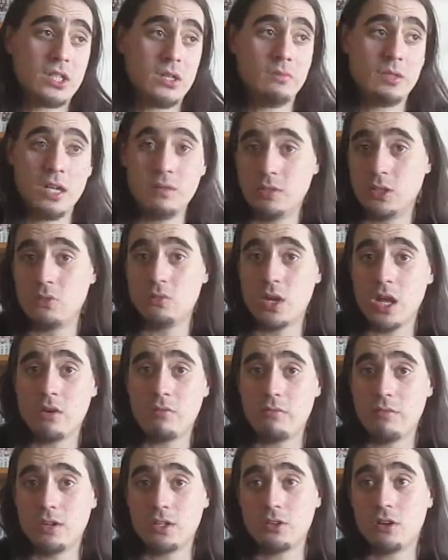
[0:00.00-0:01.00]
Sometimes it will get
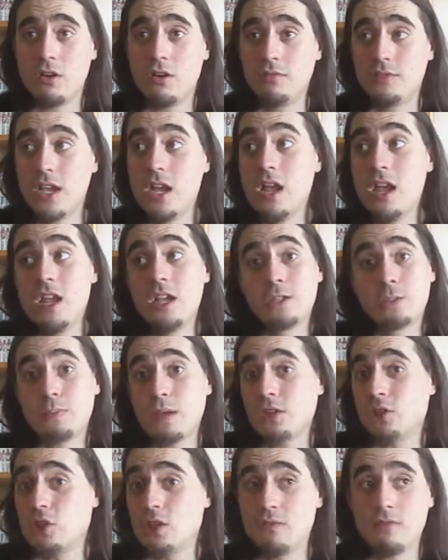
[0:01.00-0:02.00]
resolved,
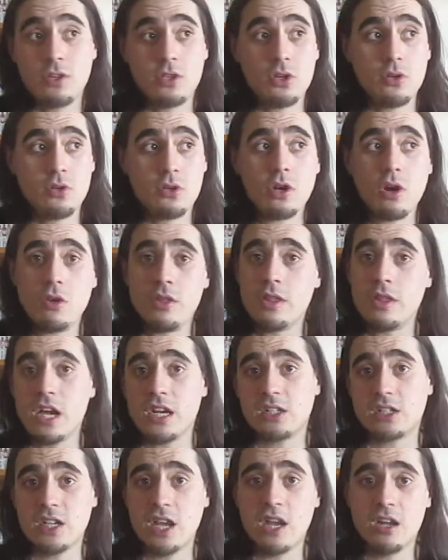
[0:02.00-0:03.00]
especially if you do, you know, the
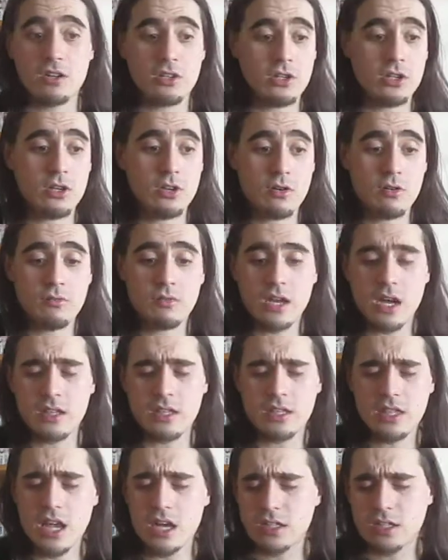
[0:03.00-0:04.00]
next day, you know, you
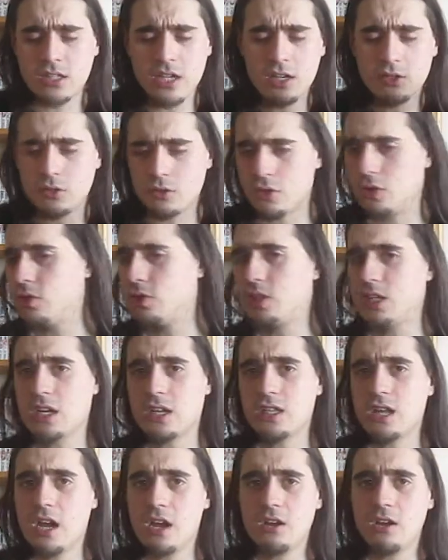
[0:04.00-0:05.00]
got next days or the
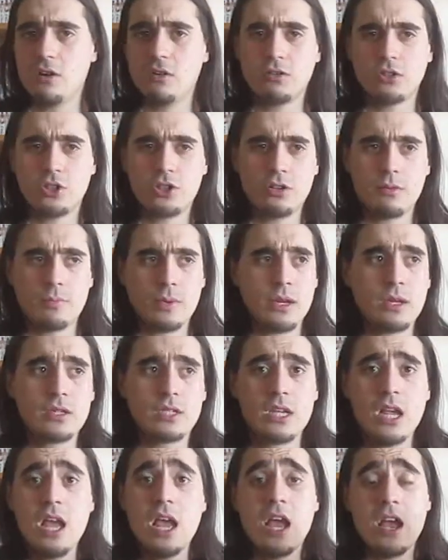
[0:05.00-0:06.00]
second day air
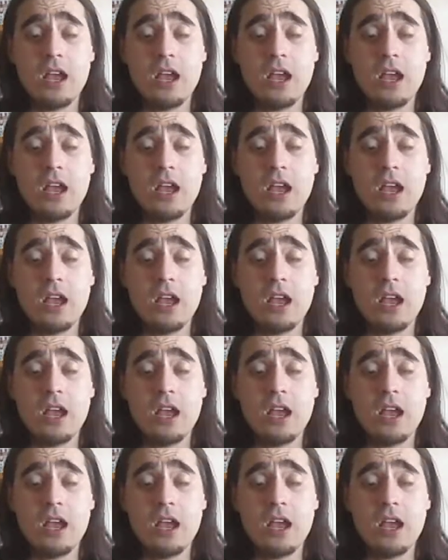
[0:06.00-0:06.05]
shippings,